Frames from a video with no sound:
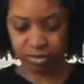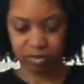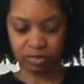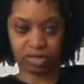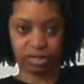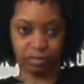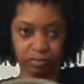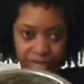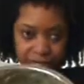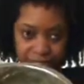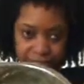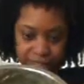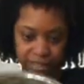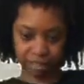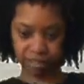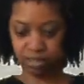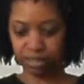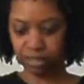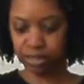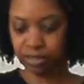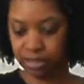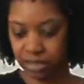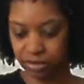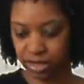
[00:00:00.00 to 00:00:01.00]
amount
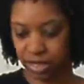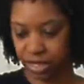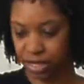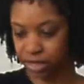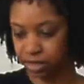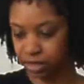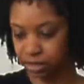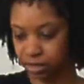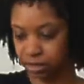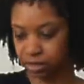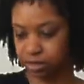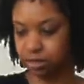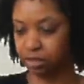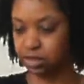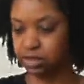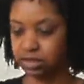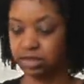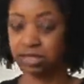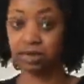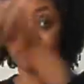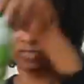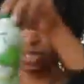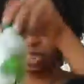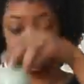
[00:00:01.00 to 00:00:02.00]
of the Vatika
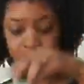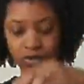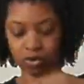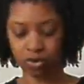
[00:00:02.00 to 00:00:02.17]
oil,